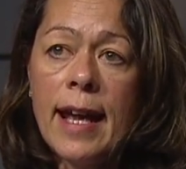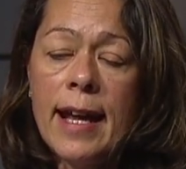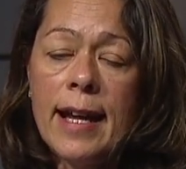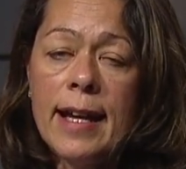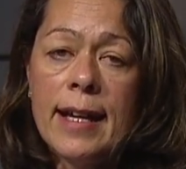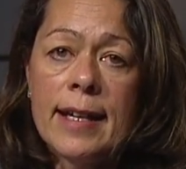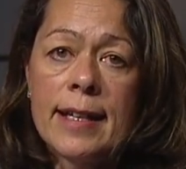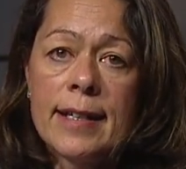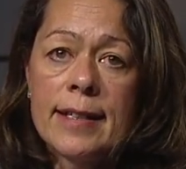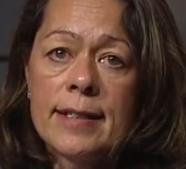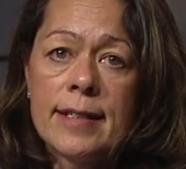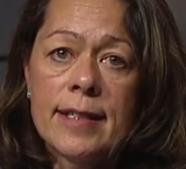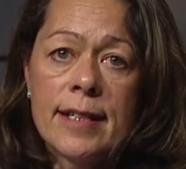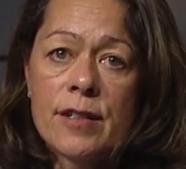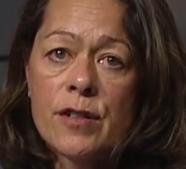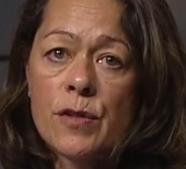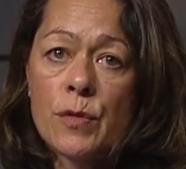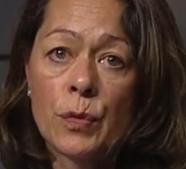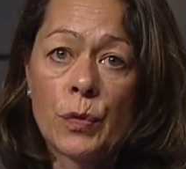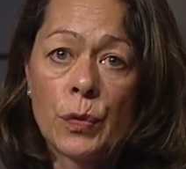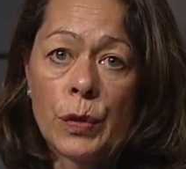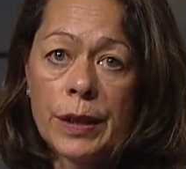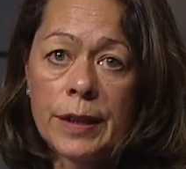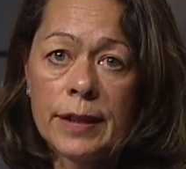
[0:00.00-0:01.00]
And
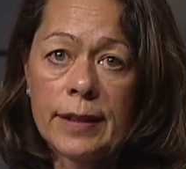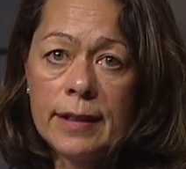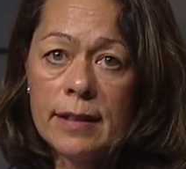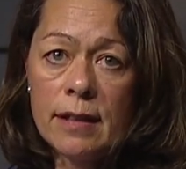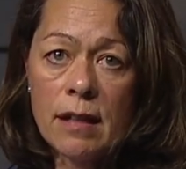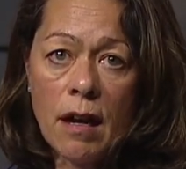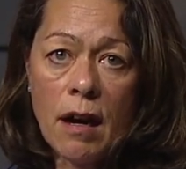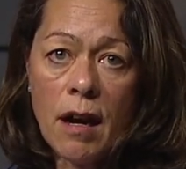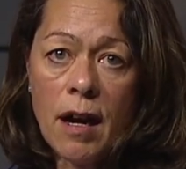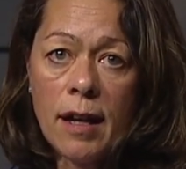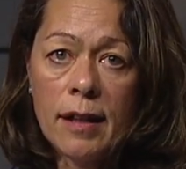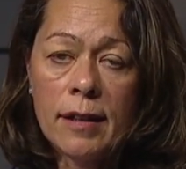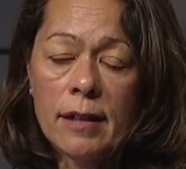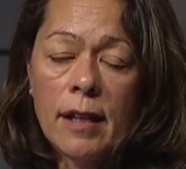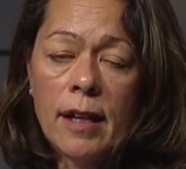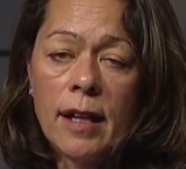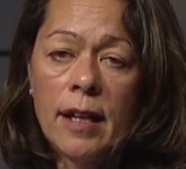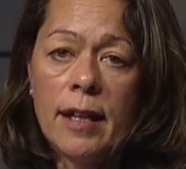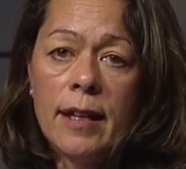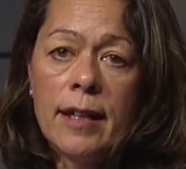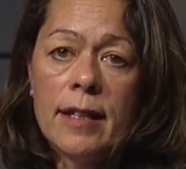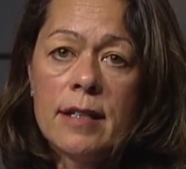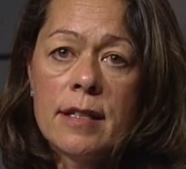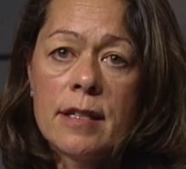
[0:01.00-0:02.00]
it's really not
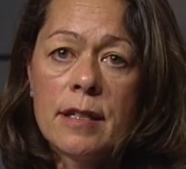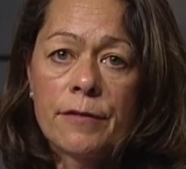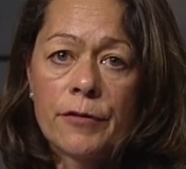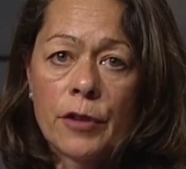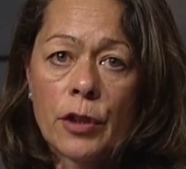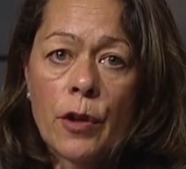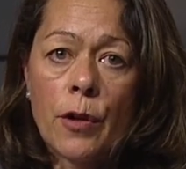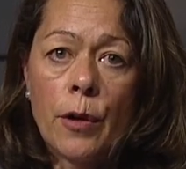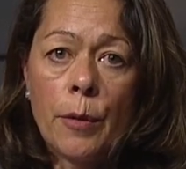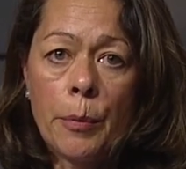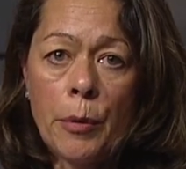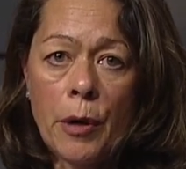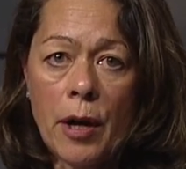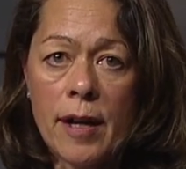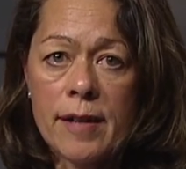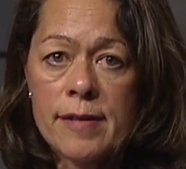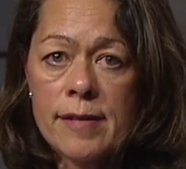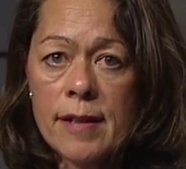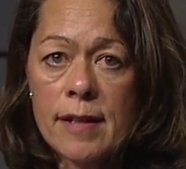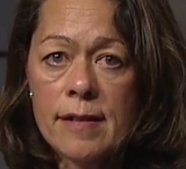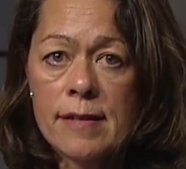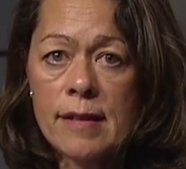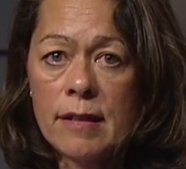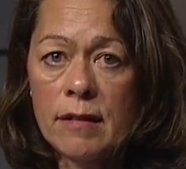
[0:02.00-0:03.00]
a difficult
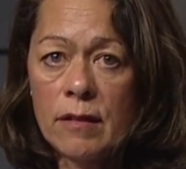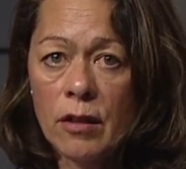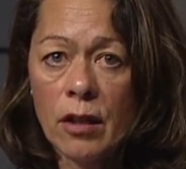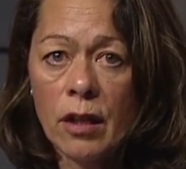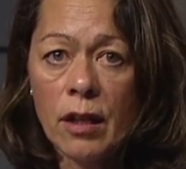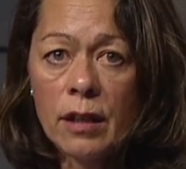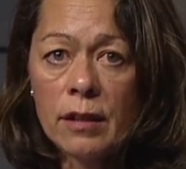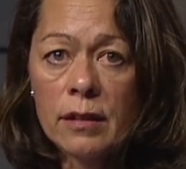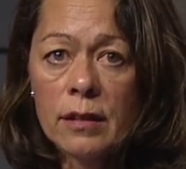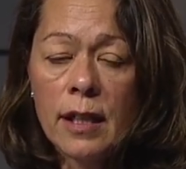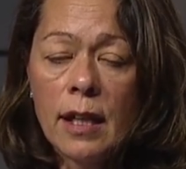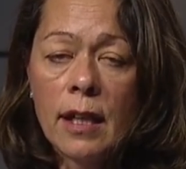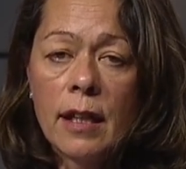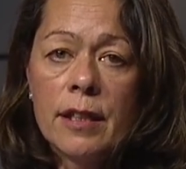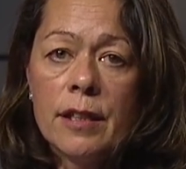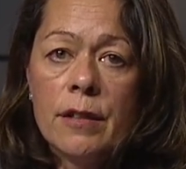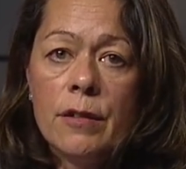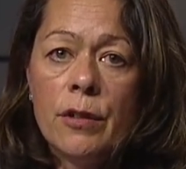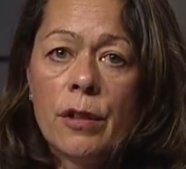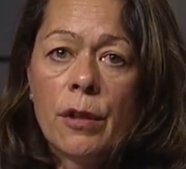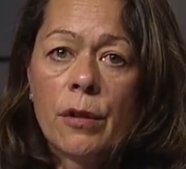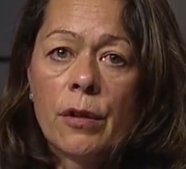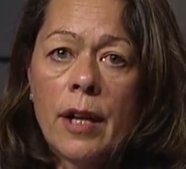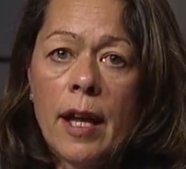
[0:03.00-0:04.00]
process at all.
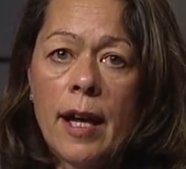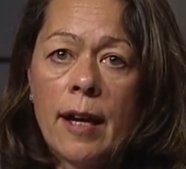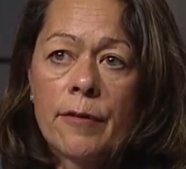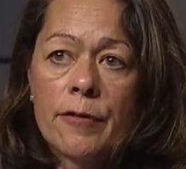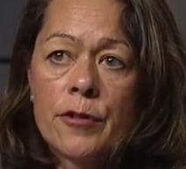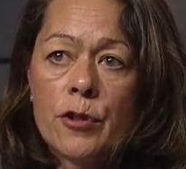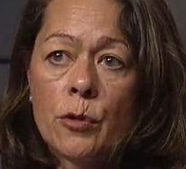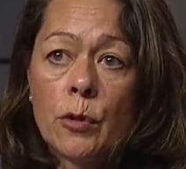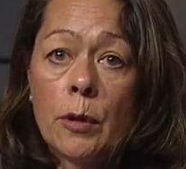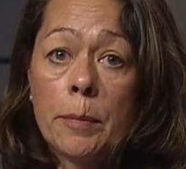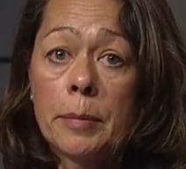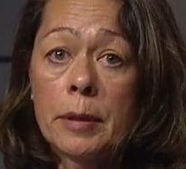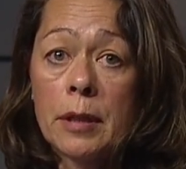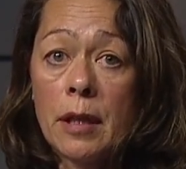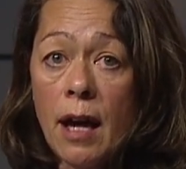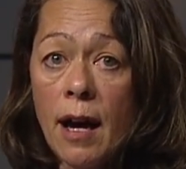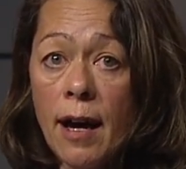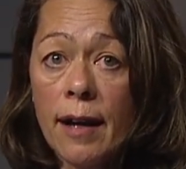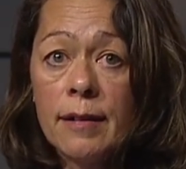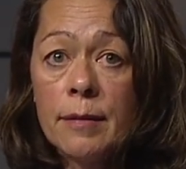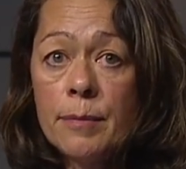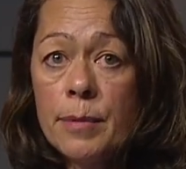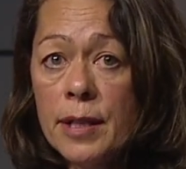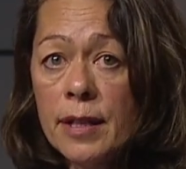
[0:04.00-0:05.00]
You don't have to
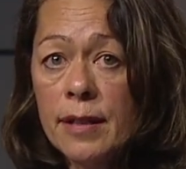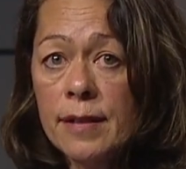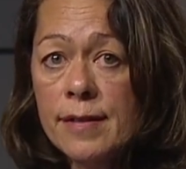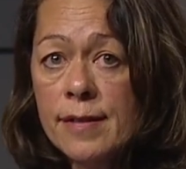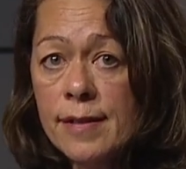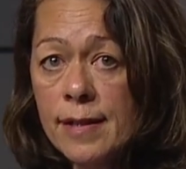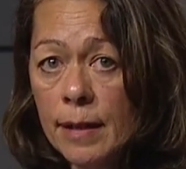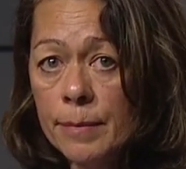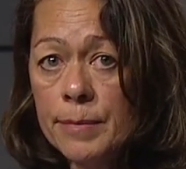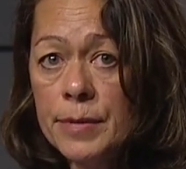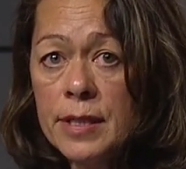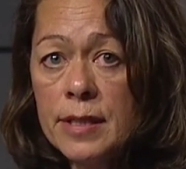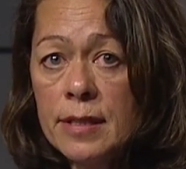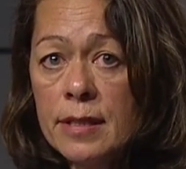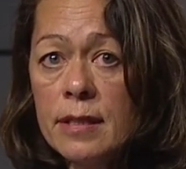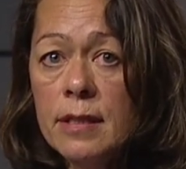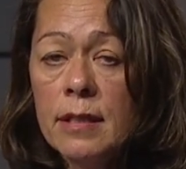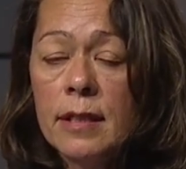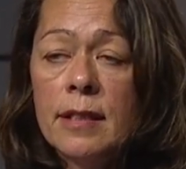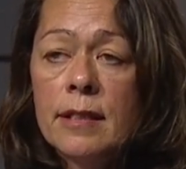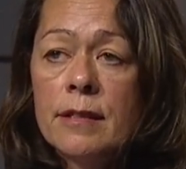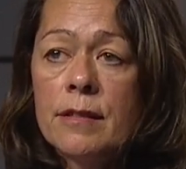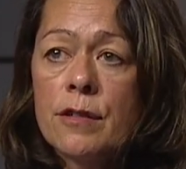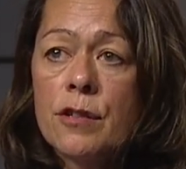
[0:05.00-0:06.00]
apply to be accepted
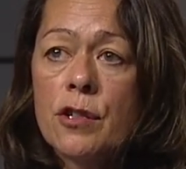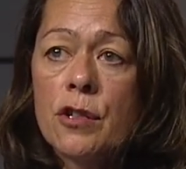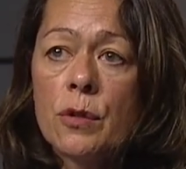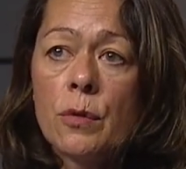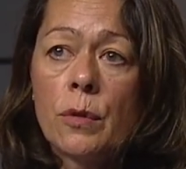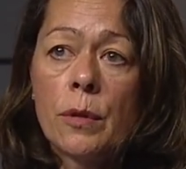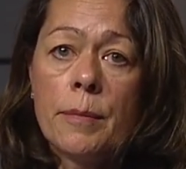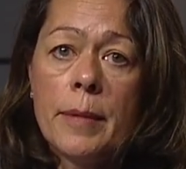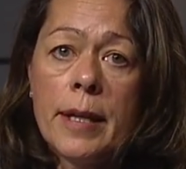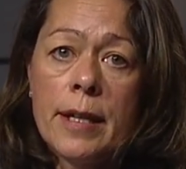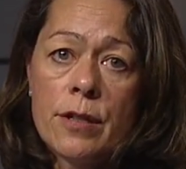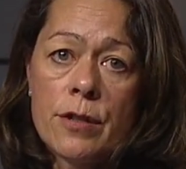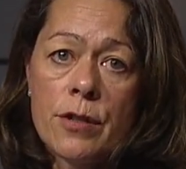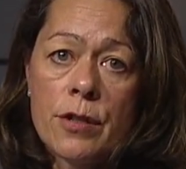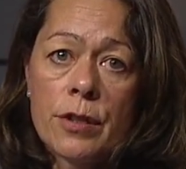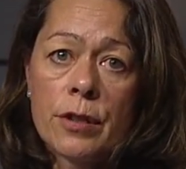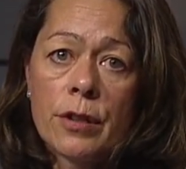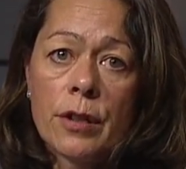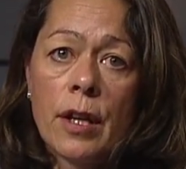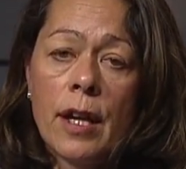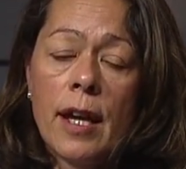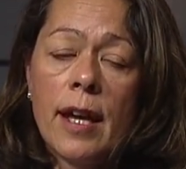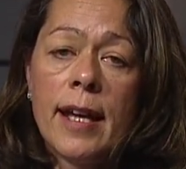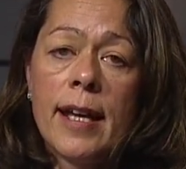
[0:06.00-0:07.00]
into a
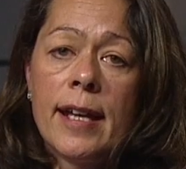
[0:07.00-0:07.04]
major.